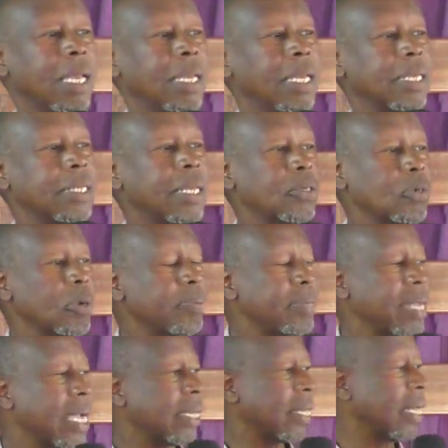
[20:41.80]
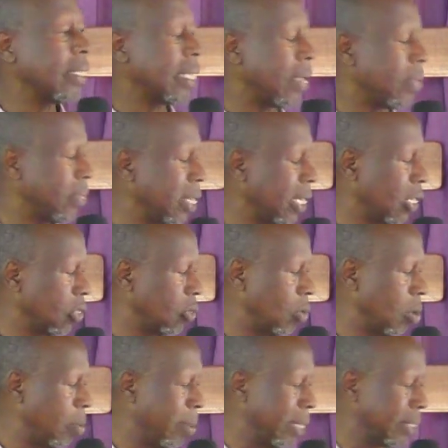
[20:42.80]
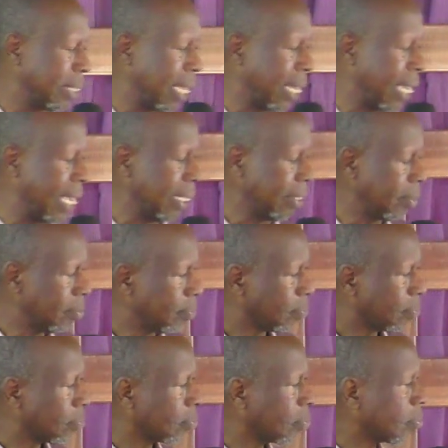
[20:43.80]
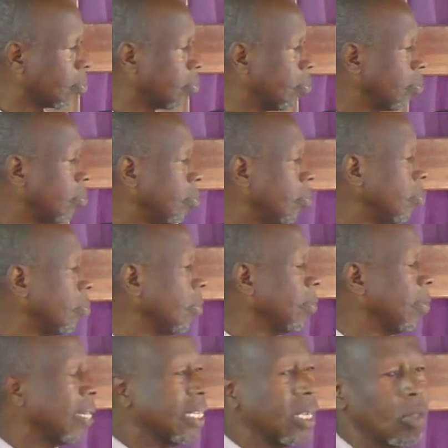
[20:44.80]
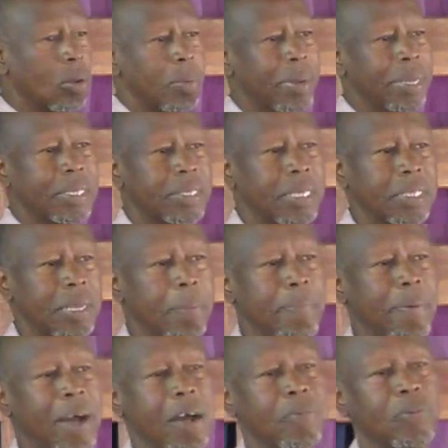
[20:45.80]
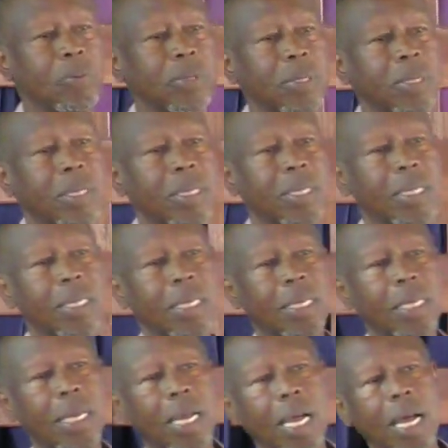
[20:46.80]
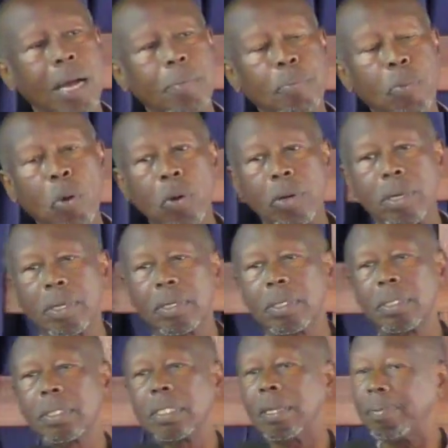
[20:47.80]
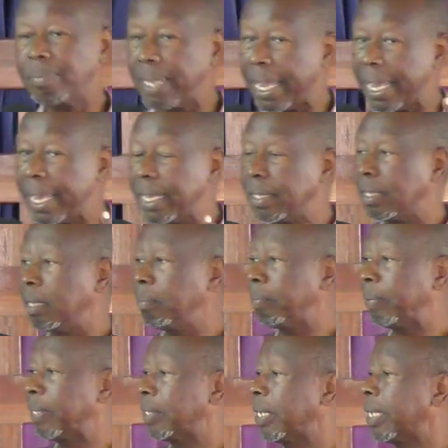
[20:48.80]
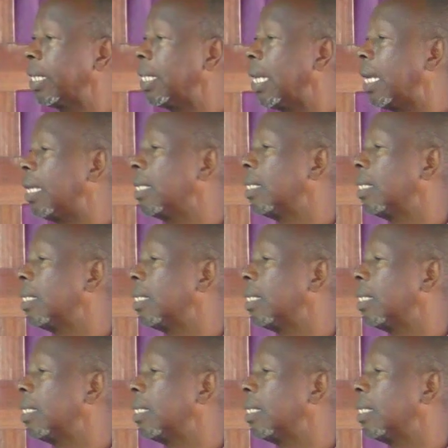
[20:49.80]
There's a scripture I read, I think in Romans again. By the way, Romans is a powerful book, chapter 8 in particular.